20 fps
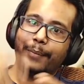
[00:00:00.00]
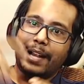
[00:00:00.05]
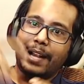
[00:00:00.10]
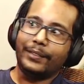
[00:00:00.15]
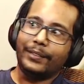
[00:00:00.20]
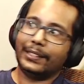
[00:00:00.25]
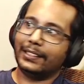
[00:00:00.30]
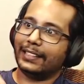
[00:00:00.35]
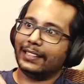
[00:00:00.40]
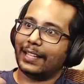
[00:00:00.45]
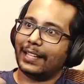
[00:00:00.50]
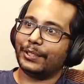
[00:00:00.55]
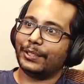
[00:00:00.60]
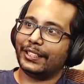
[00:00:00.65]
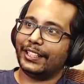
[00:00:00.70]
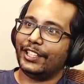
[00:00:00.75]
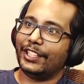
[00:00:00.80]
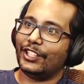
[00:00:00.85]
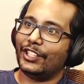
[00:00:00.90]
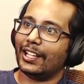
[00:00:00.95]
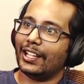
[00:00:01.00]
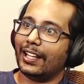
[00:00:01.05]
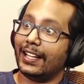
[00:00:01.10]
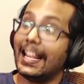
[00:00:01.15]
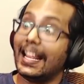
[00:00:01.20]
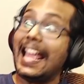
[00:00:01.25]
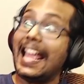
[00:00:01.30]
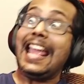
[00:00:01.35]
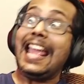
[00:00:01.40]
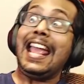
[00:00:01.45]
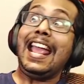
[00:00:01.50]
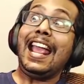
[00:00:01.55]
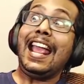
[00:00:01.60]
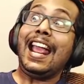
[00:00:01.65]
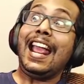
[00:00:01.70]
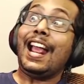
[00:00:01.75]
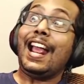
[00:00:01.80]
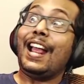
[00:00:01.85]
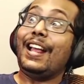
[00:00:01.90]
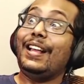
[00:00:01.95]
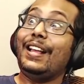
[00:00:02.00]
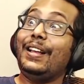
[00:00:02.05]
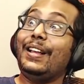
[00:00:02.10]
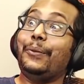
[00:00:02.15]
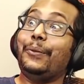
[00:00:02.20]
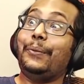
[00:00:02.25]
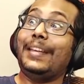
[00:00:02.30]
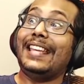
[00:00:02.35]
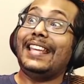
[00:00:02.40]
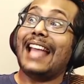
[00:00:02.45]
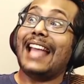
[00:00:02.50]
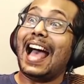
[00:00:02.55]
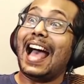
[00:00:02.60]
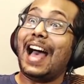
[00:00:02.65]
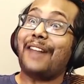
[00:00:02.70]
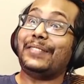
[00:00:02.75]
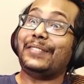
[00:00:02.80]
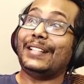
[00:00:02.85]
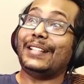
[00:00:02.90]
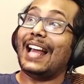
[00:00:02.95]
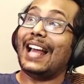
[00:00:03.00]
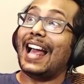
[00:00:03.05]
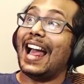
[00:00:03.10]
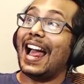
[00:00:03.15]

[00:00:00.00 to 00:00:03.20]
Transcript: barrel. That was CGI. We have an